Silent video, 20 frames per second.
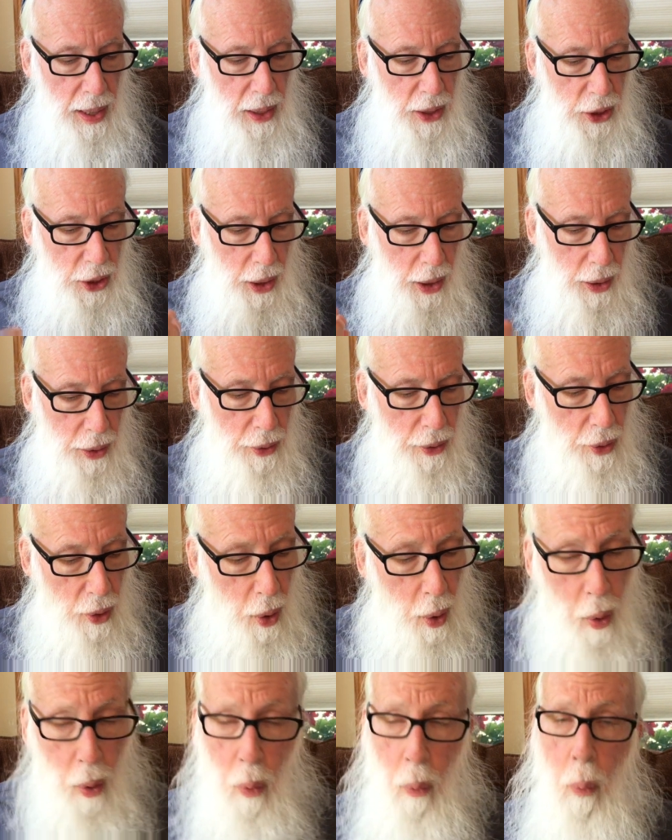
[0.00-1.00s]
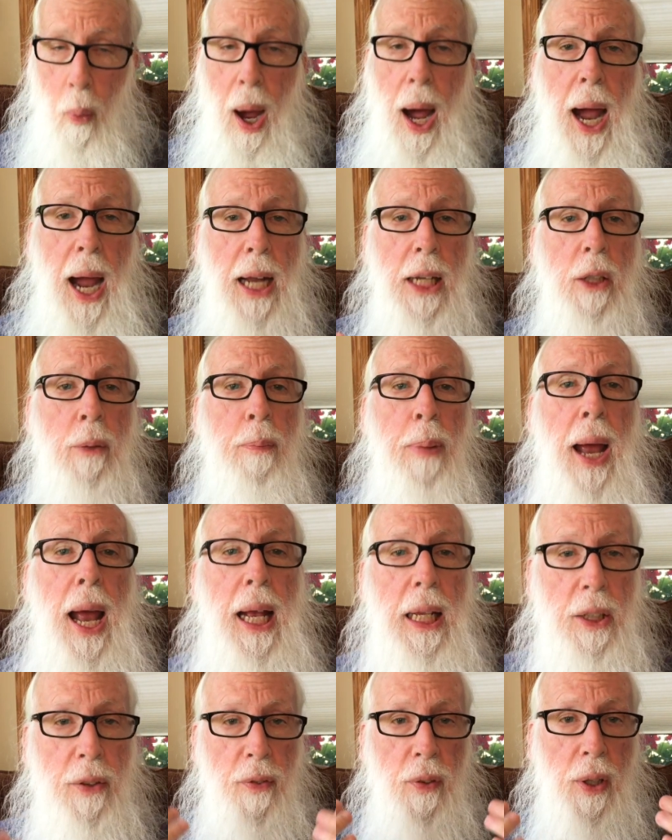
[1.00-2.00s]
shall in no wise
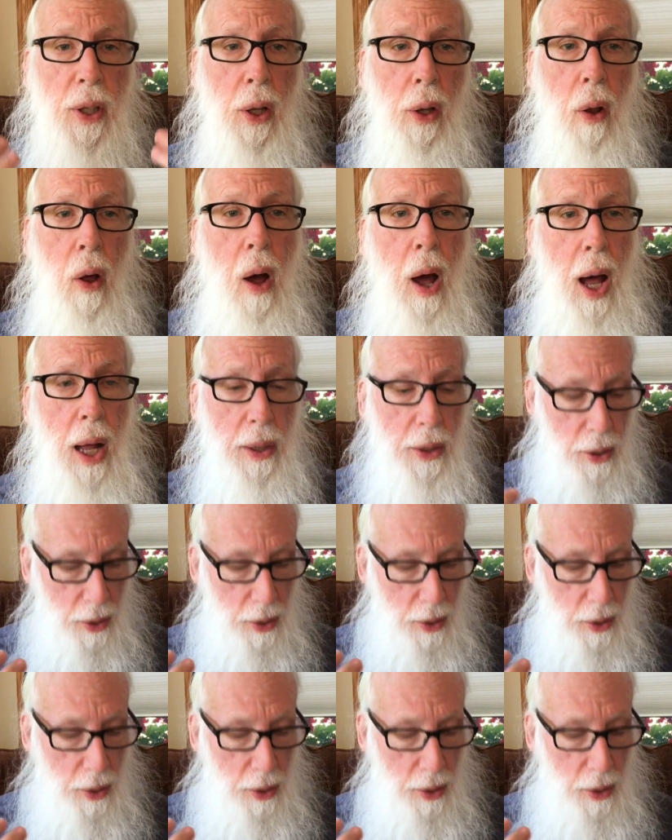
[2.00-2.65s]
pass from the law,